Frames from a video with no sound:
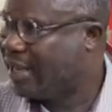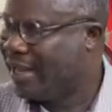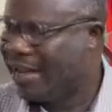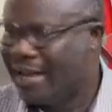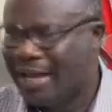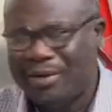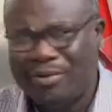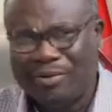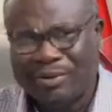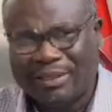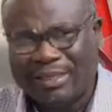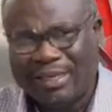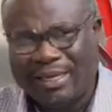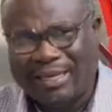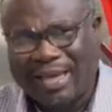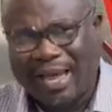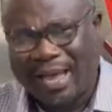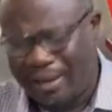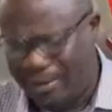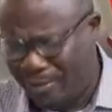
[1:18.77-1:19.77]
I don't see.
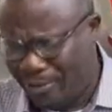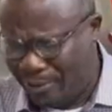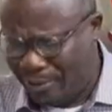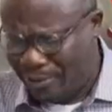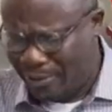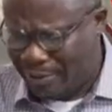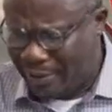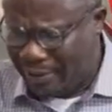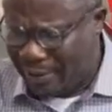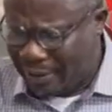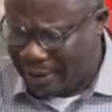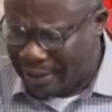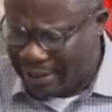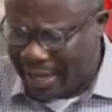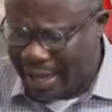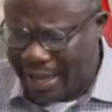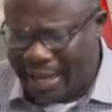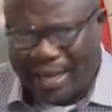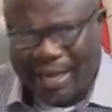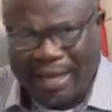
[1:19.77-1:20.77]
Yeah, you know.
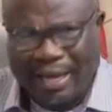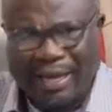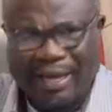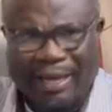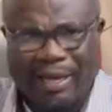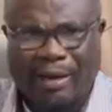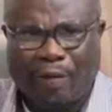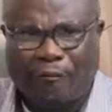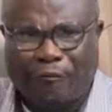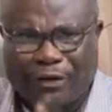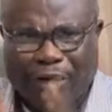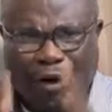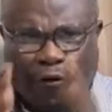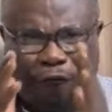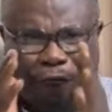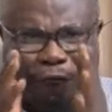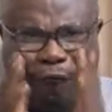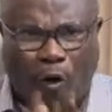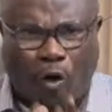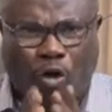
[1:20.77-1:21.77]
Yeah. If you're
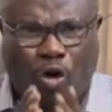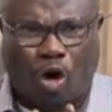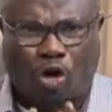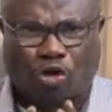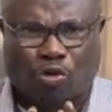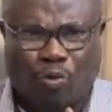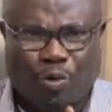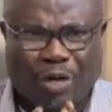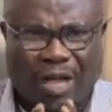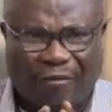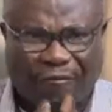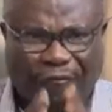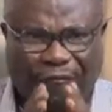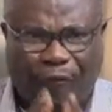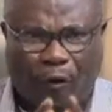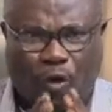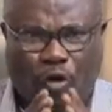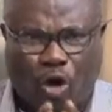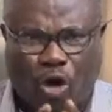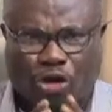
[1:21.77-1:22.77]
focused, we are
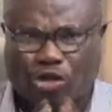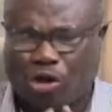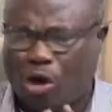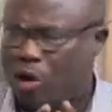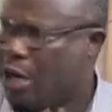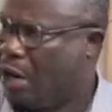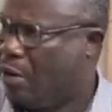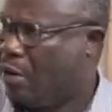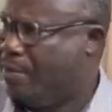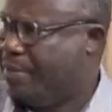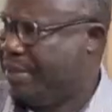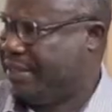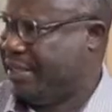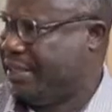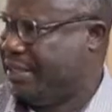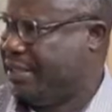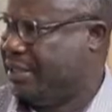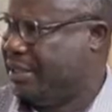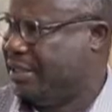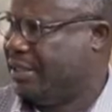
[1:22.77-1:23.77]
focused on our
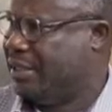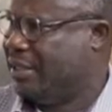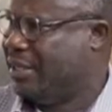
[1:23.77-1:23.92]
messaging.